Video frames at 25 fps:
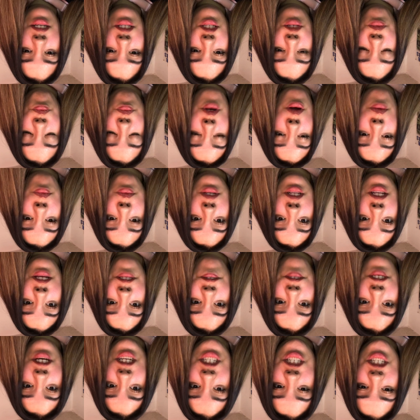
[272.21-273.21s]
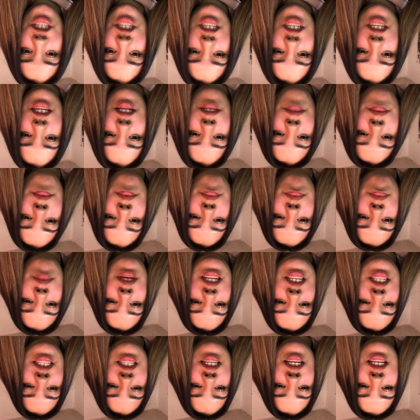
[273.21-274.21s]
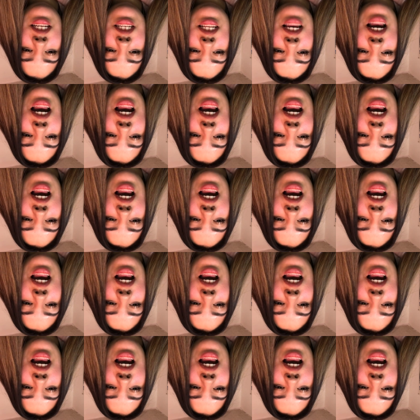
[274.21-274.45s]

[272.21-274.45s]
to properly function. Many studies